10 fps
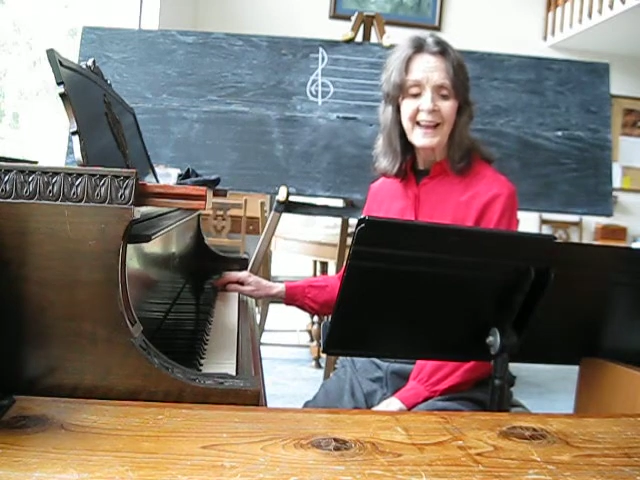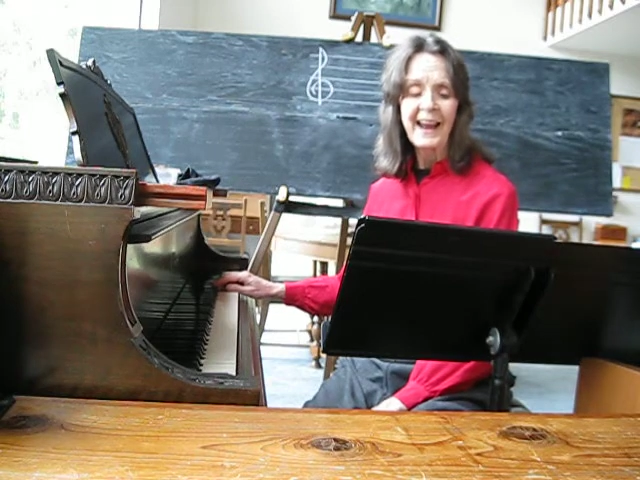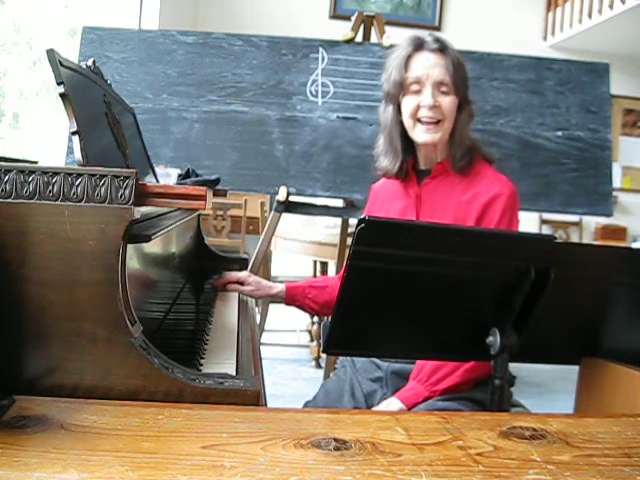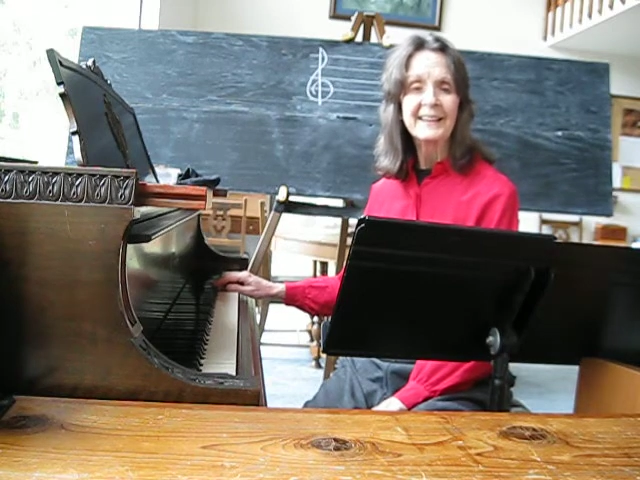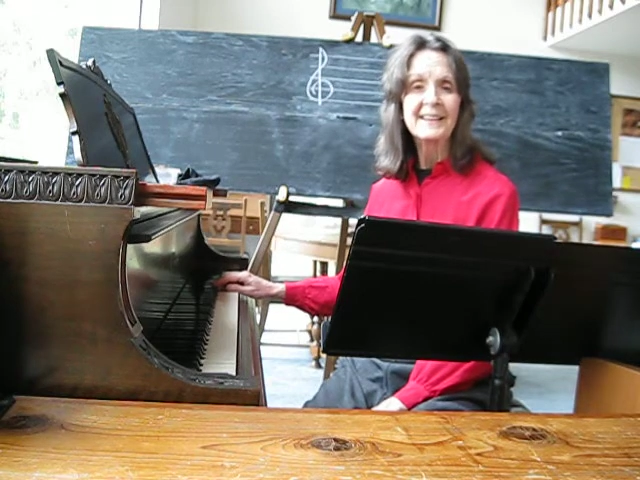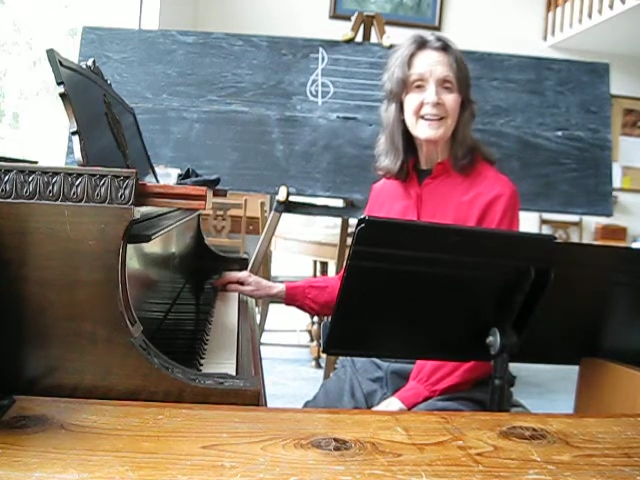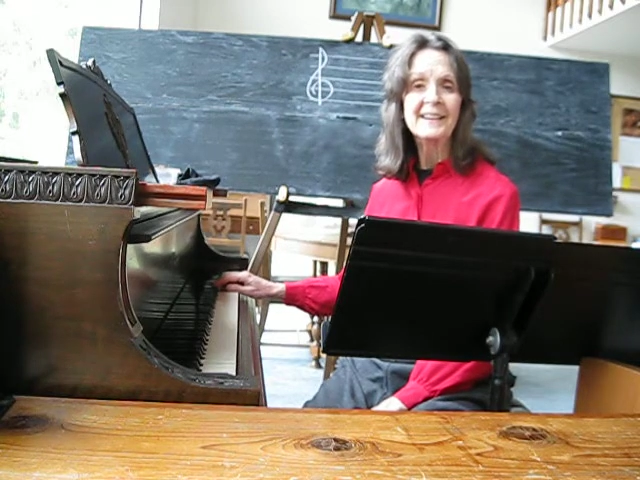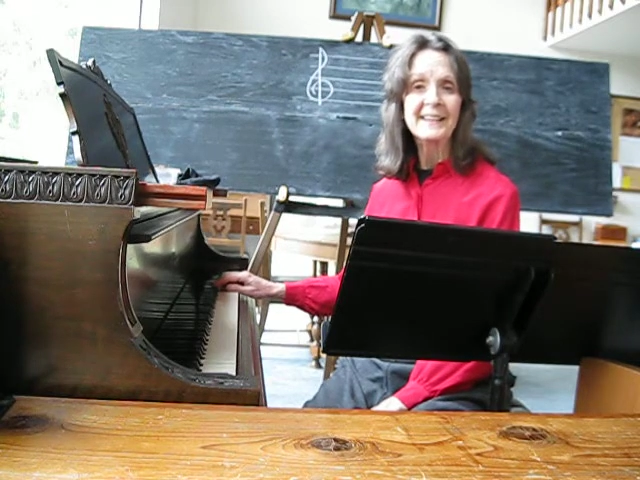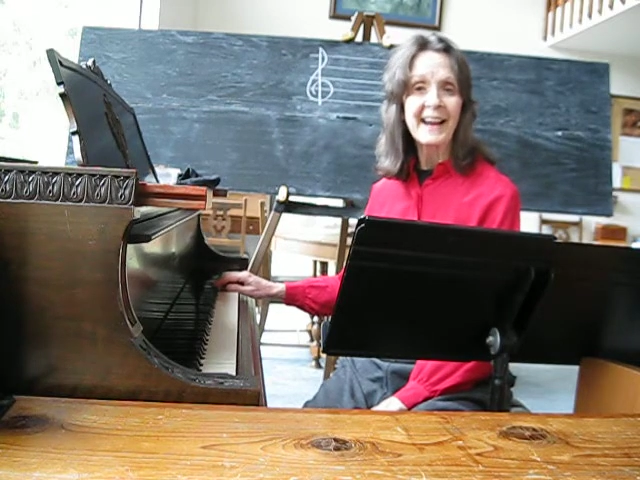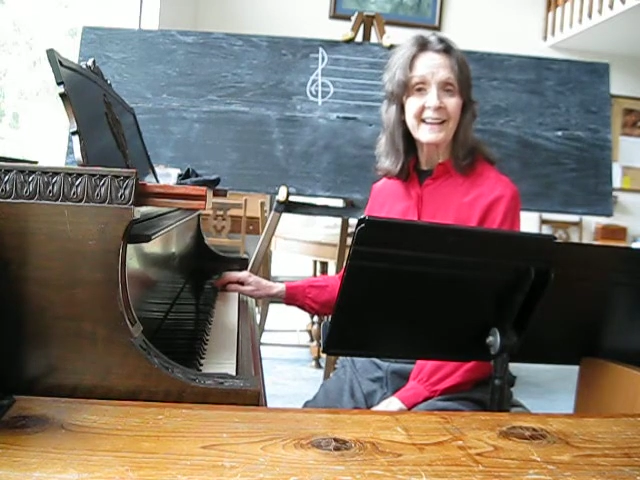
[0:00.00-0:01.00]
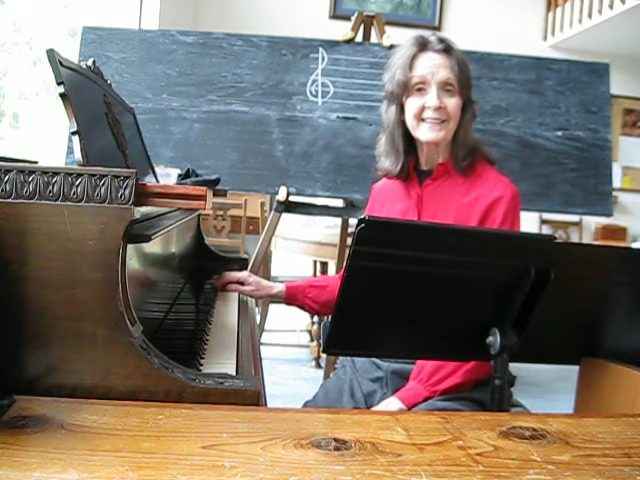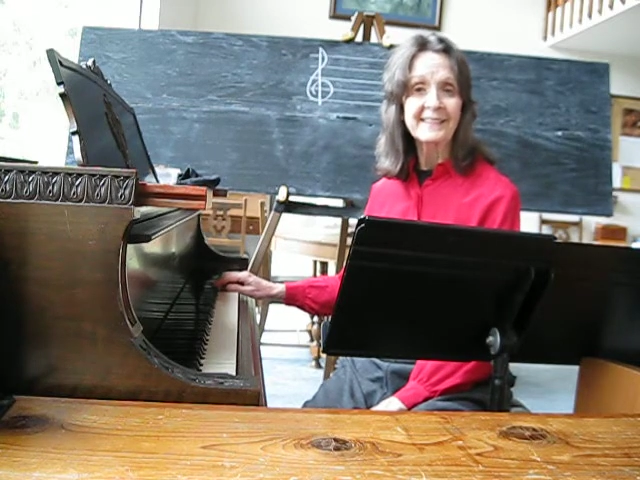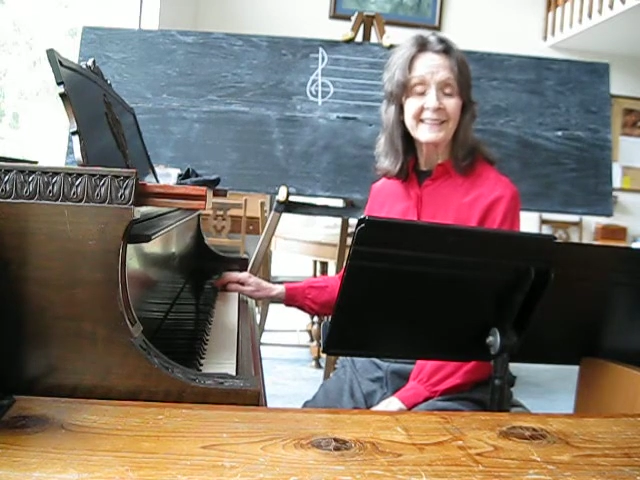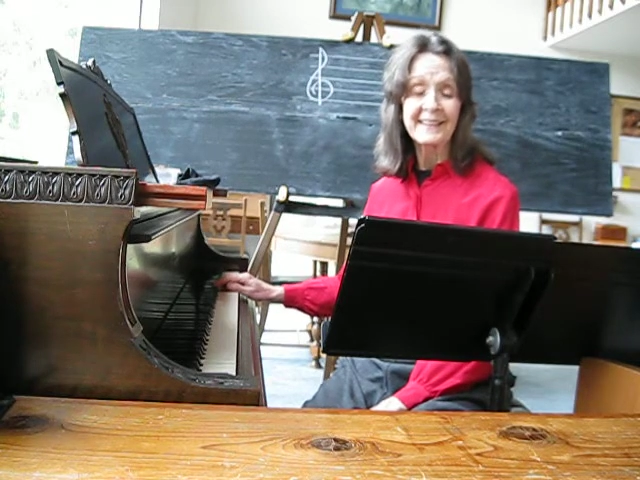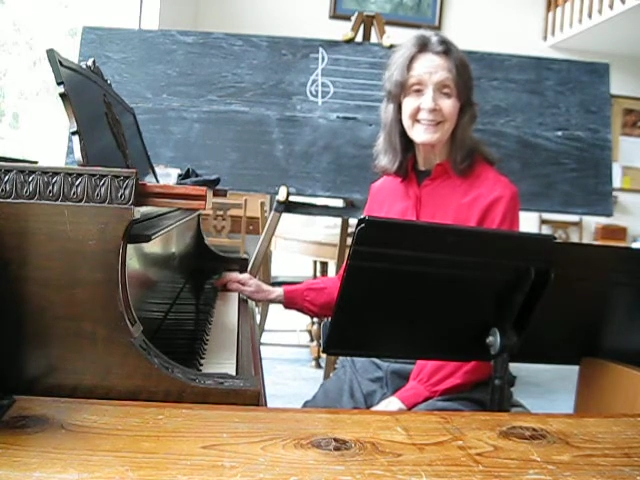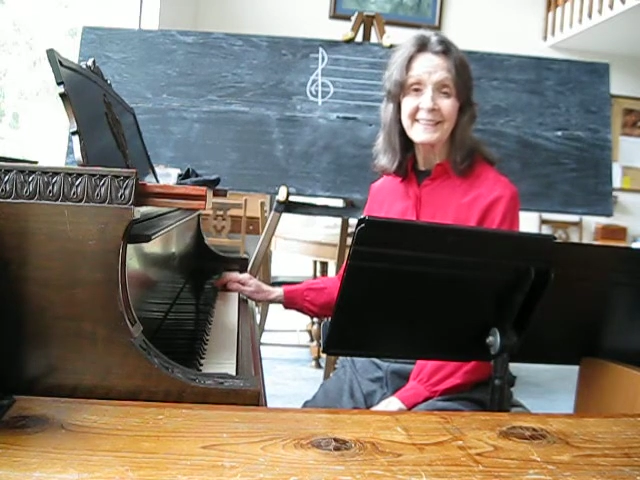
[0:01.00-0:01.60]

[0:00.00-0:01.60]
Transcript: and unaccented.